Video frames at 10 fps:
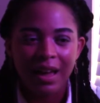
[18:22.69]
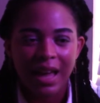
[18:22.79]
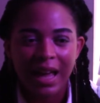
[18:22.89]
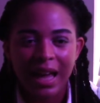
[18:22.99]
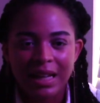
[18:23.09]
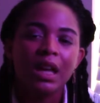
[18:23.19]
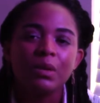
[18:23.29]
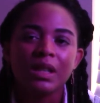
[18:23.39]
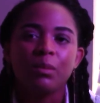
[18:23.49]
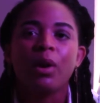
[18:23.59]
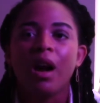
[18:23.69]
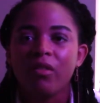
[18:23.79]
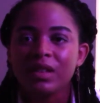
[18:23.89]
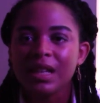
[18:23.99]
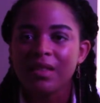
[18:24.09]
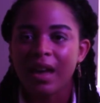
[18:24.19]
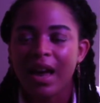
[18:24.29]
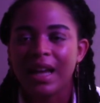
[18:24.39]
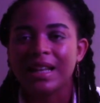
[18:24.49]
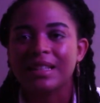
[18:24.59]
and it was a prophecy that
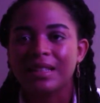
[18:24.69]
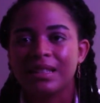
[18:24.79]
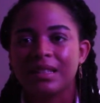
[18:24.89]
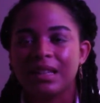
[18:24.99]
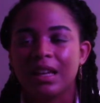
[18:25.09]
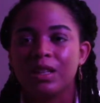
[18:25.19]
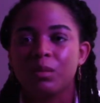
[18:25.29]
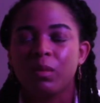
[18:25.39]
had existed